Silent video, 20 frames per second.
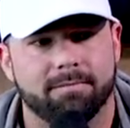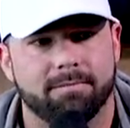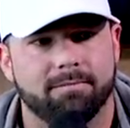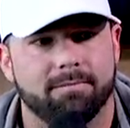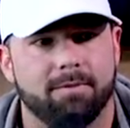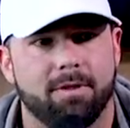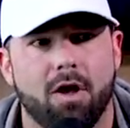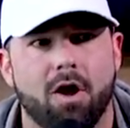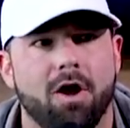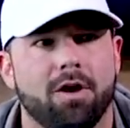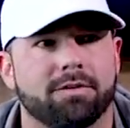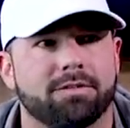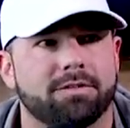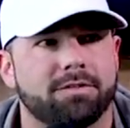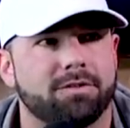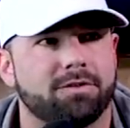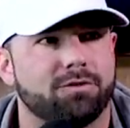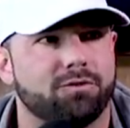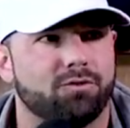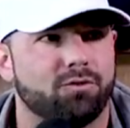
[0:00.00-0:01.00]

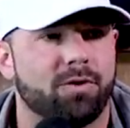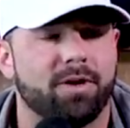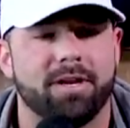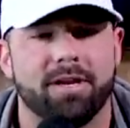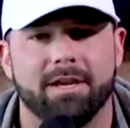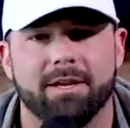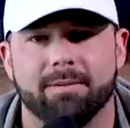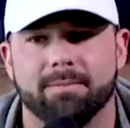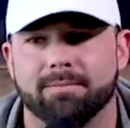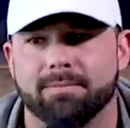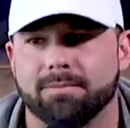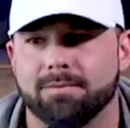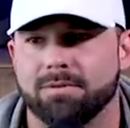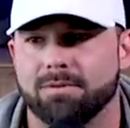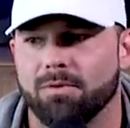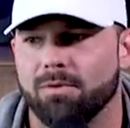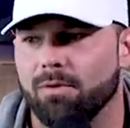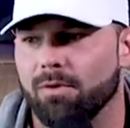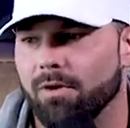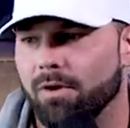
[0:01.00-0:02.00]
"Lost
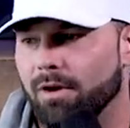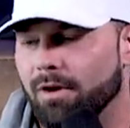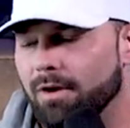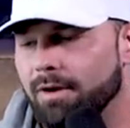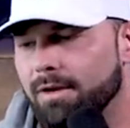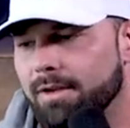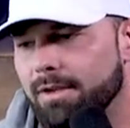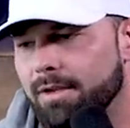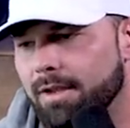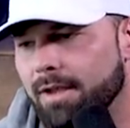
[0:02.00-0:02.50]
Dreams" or